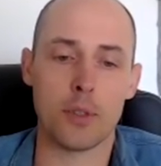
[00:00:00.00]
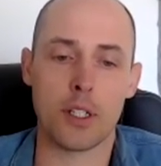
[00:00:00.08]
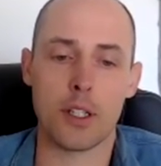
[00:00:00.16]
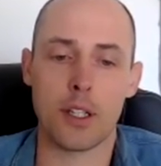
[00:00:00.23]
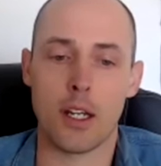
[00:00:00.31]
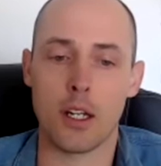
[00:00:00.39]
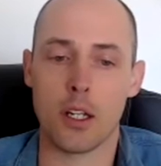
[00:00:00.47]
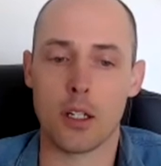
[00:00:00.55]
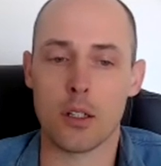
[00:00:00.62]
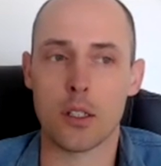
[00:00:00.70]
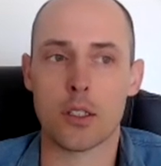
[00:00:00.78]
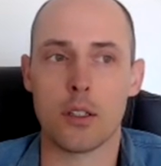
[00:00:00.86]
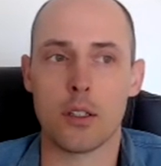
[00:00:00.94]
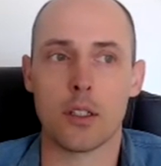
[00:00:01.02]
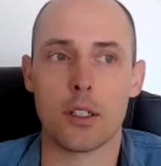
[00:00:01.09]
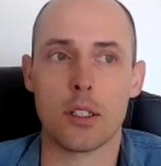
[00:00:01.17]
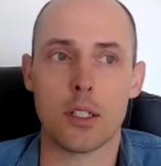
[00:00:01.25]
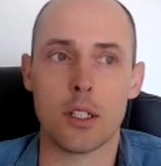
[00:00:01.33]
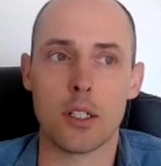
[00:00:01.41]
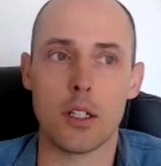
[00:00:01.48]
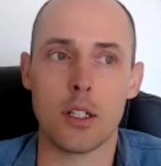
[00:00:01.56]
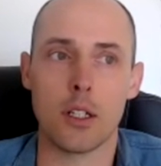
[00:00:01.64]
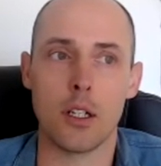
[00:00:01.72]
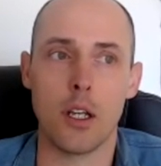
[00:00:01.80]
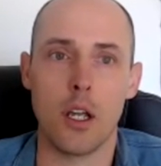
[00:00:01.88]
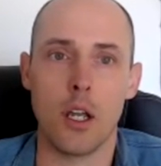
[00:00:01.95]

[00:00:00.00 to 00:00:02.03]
in that you start to see